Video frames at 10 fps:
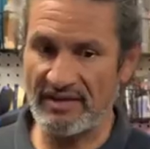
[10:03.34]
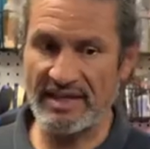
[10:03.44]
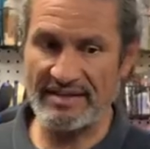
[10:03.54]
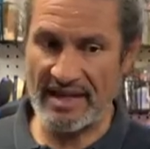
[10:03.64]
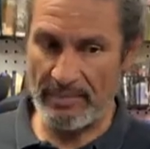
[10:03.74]
an
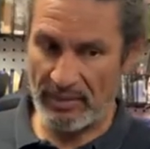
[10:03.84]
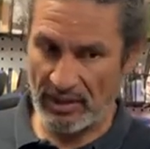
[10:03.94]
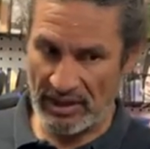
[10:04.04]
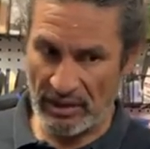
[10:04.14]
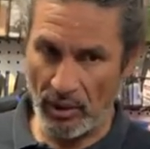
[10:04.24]
example,
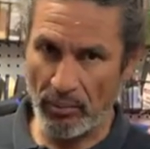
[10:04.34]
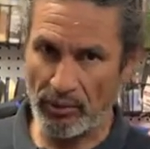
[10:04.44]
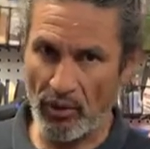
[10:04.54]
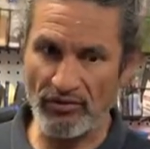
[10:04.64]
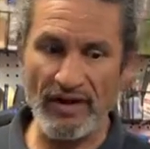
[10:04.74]
a
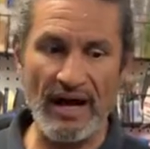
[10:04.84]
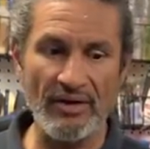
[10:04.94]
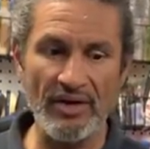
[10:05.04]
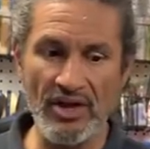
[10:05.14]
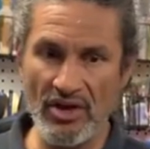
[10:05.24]
low-profile
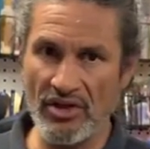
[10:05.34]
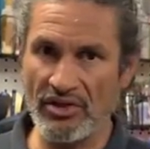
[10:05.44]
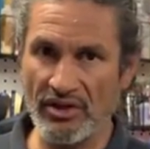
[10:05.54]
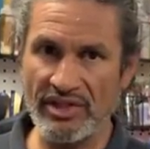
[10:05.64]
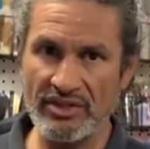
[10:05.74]

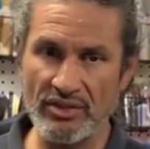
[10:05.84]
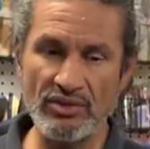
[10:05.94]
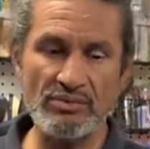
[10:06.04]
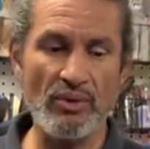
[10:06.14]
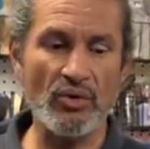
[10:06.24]

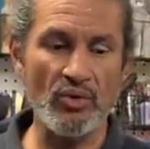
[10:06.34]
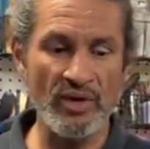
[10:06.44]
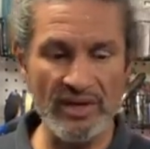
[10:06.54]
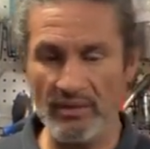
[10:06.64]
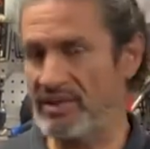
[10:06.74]
32-spoke
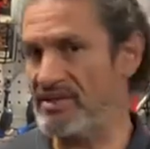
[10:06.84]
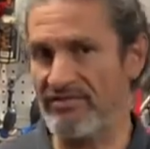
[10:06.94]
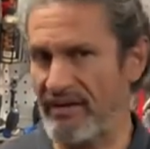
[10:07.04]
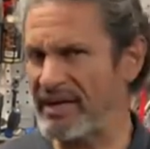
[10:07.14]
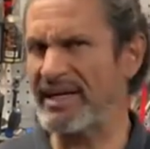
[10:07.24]
wheel was a
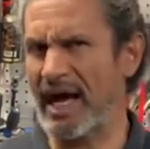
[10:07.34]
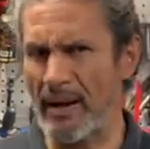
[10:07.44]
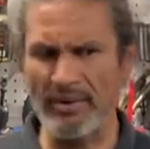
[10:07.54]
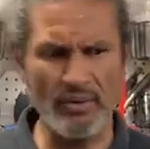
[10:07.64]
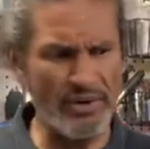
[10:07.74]
very
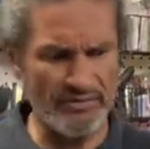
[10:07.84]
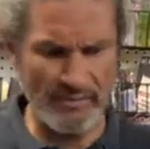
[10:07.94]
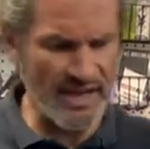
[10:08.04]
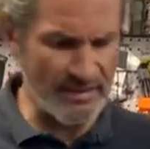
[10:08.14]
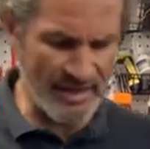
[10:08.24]
common wheel for
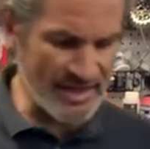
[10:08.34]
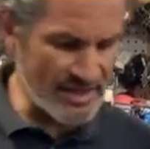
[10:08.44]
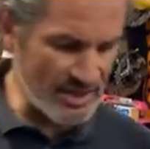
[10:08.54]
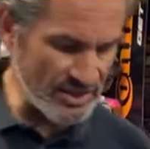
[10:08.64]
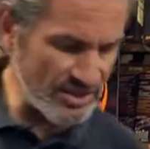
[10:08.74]
many, many
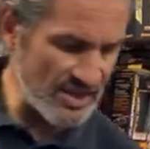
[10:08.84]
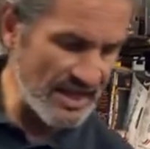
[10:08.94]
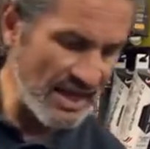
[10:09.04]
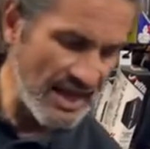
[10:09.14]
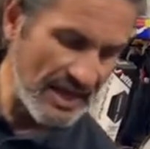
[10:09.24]
years.
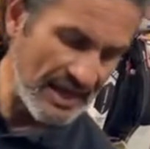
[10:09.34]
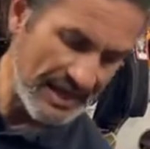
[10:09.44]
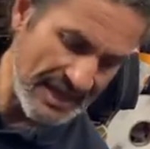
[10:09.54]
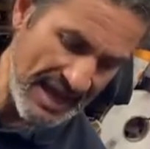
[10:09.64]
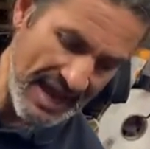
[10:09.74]

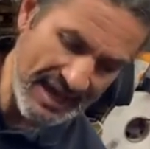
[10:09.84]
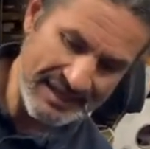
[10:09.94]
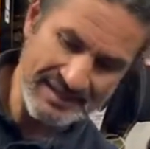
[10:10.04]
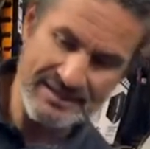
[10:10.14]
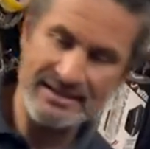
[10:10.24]

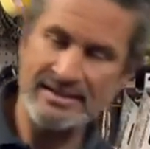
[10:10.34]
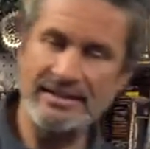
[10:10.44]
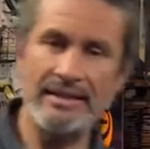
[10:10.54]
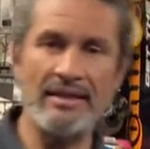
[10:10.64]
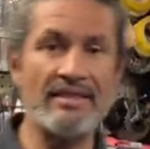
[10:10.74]
And
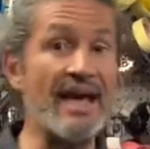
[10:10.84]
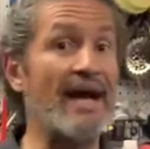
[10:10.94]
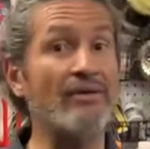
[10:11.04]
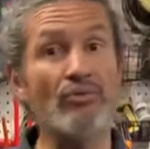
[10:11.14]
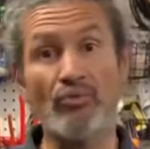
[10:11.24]
that
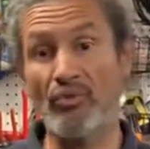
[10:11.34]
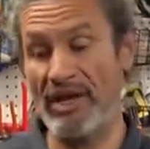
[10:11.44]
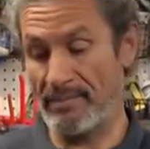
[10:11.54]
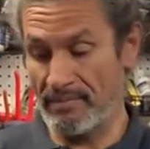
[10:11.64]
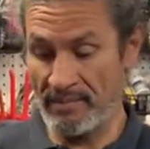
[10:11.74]

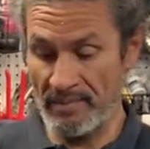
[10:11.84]
rim,